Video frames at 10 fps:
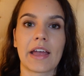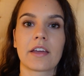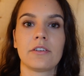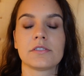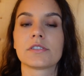I
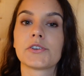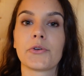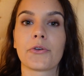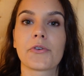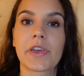can also show
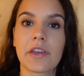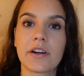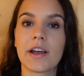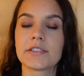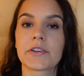you here,
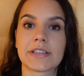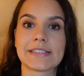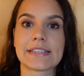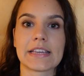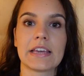as you can
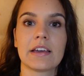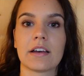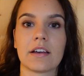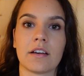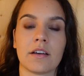see,
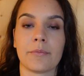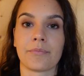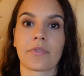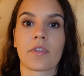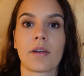
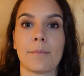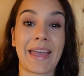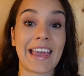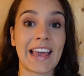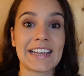
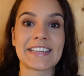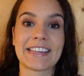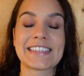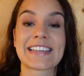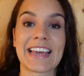my case in
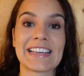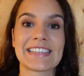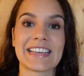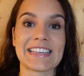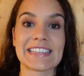this
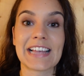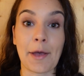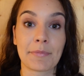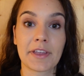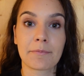case is
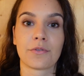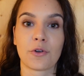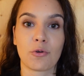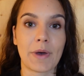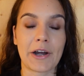empty,
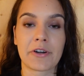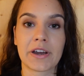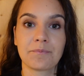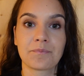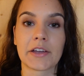no
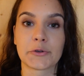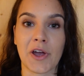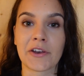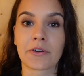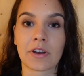battery. I
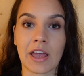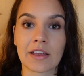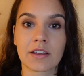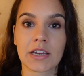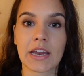try to
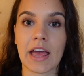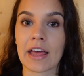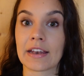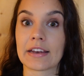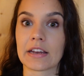connect it
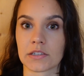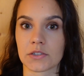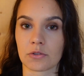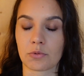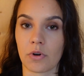and it does
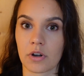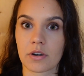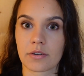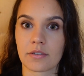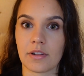not work.
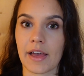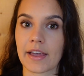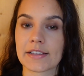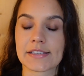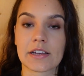
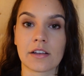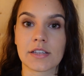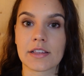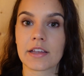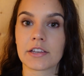Like, it's
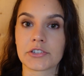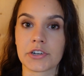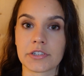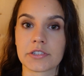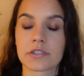constantly
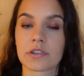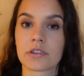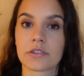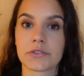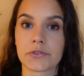just
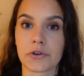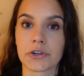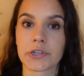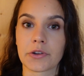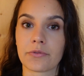
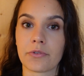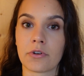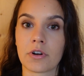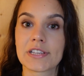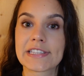searching
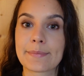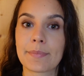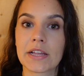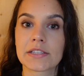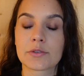for the sleep
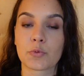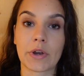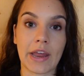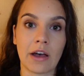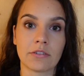buds
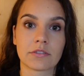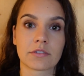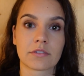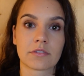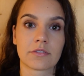
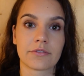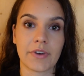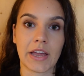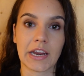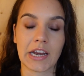without
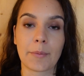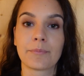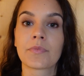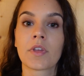finding them.